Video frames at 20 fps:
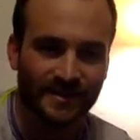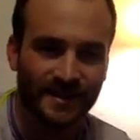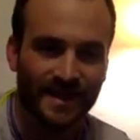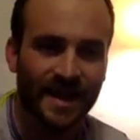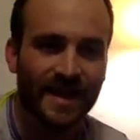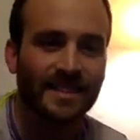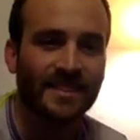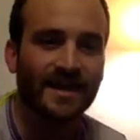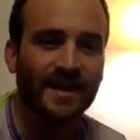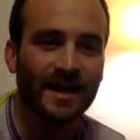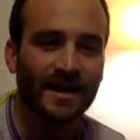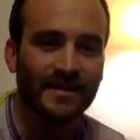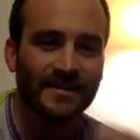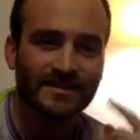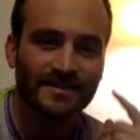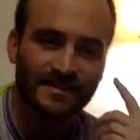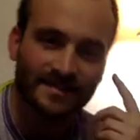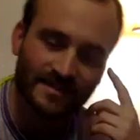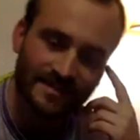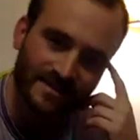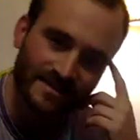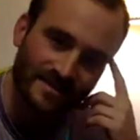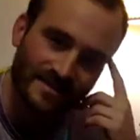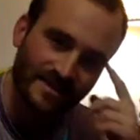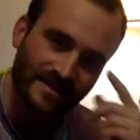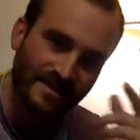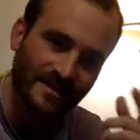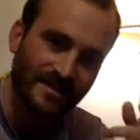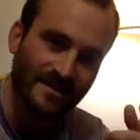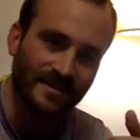And I think I listened to
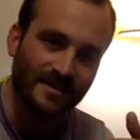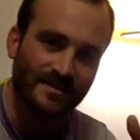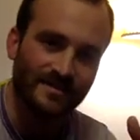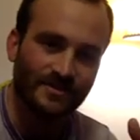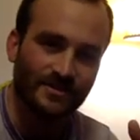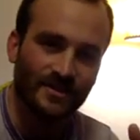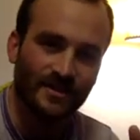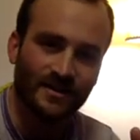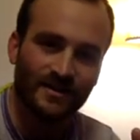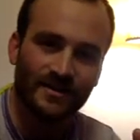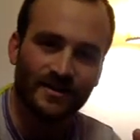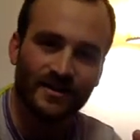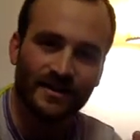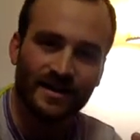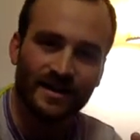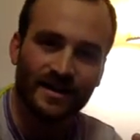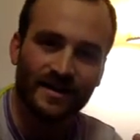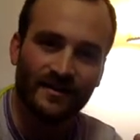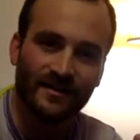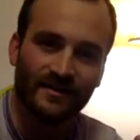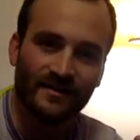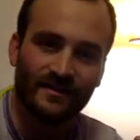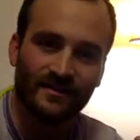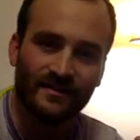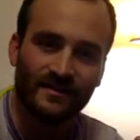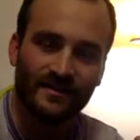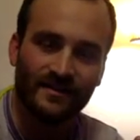John Darnell,